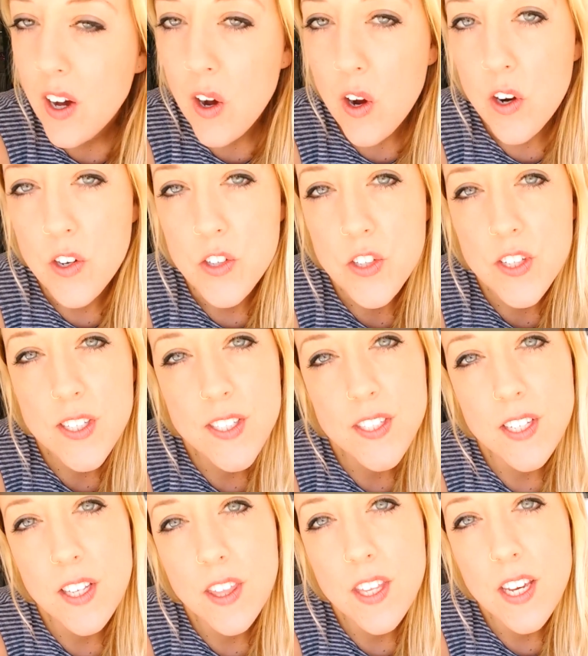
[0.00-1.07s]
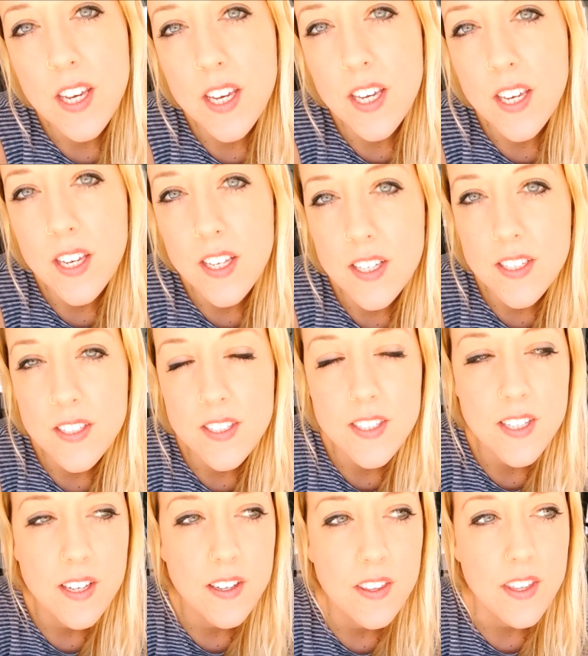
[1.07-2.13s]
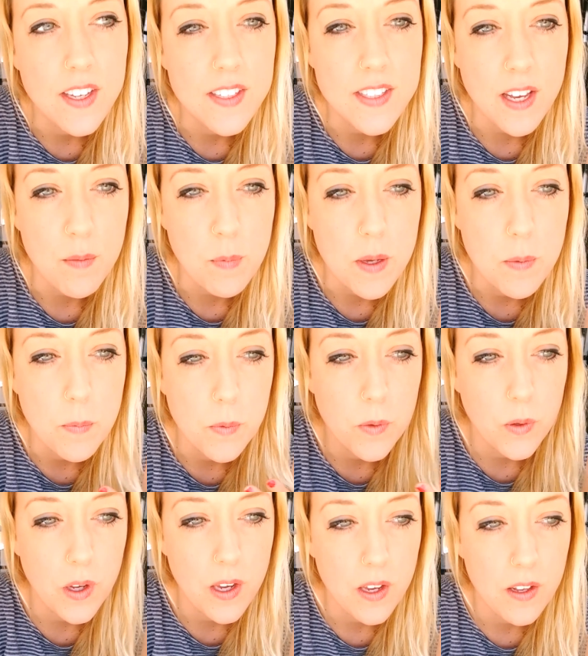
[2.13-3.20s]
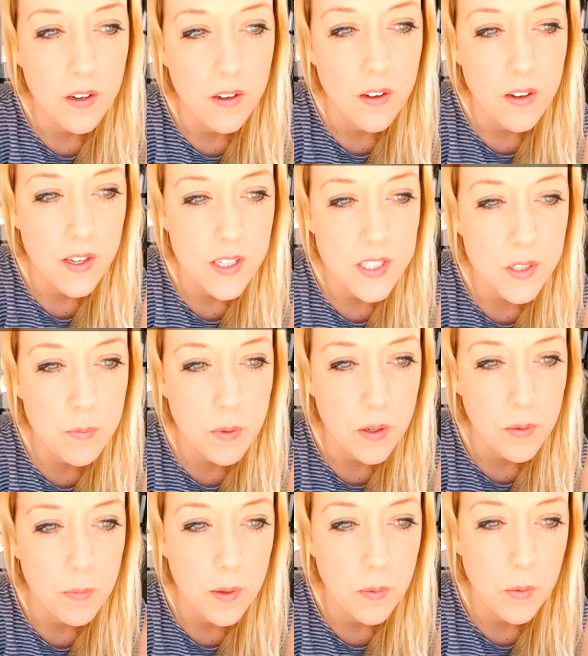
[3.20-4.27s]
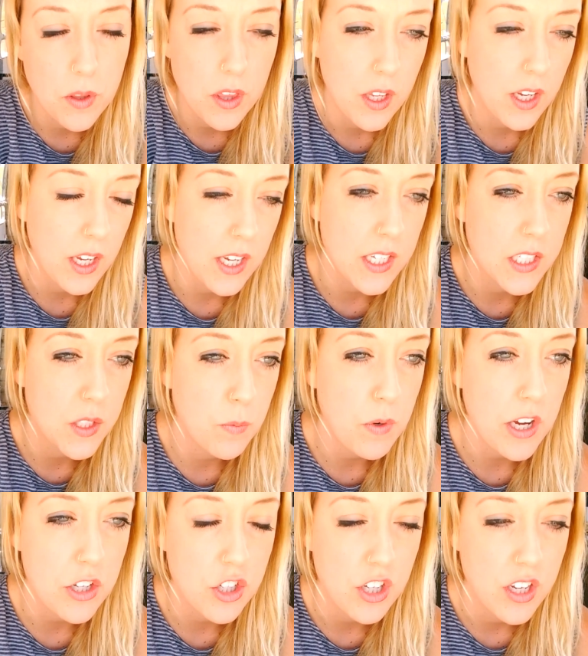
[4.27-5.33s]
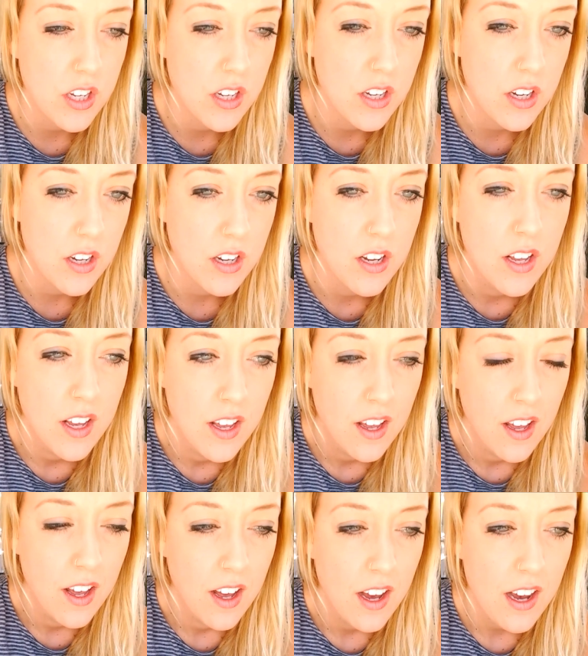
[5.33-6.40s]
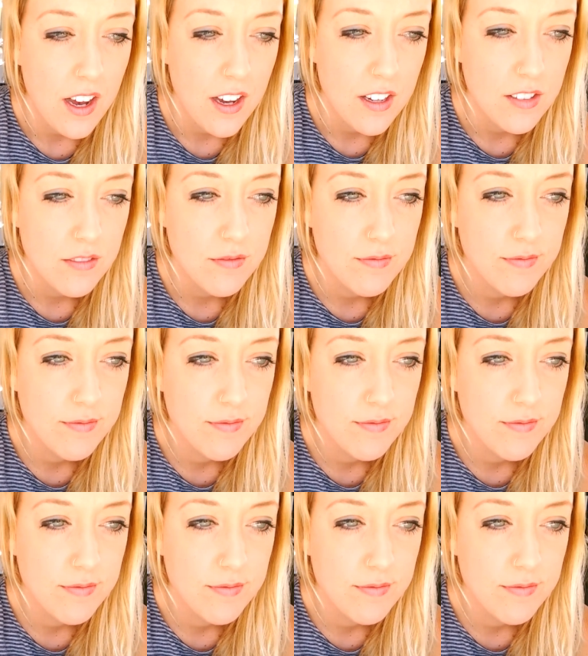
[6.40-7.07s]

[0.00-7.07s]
artistic things that people can experiment with, like expression. And